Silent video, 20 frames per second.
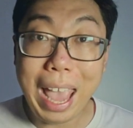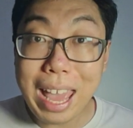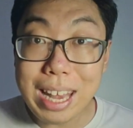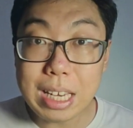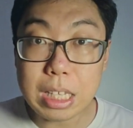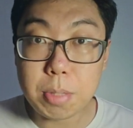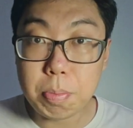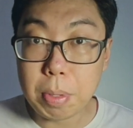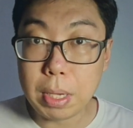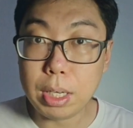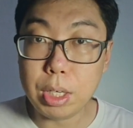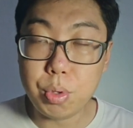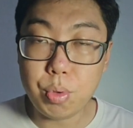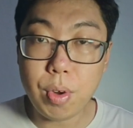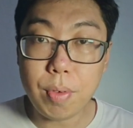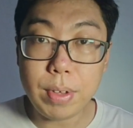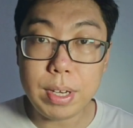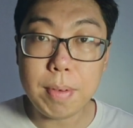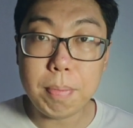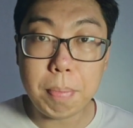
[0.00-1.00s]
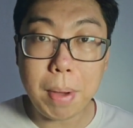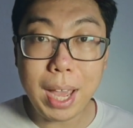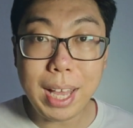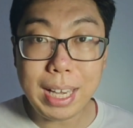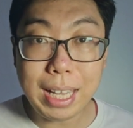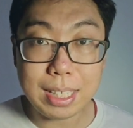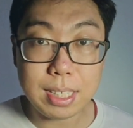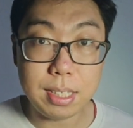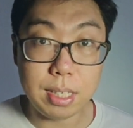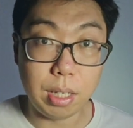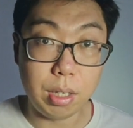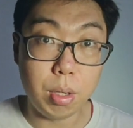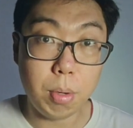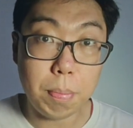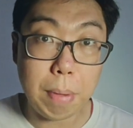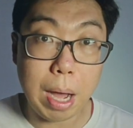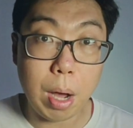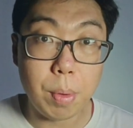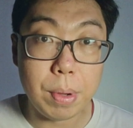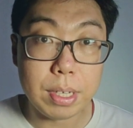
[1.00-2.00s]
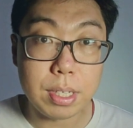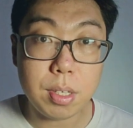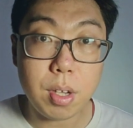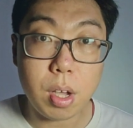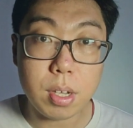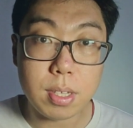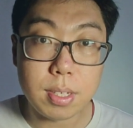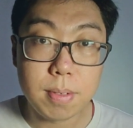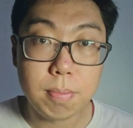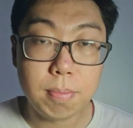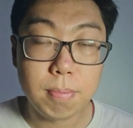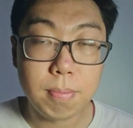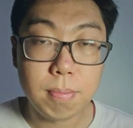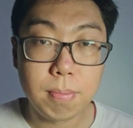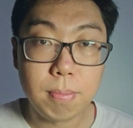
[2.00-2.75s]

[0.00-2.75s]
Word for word: and it's being driven by an external power source.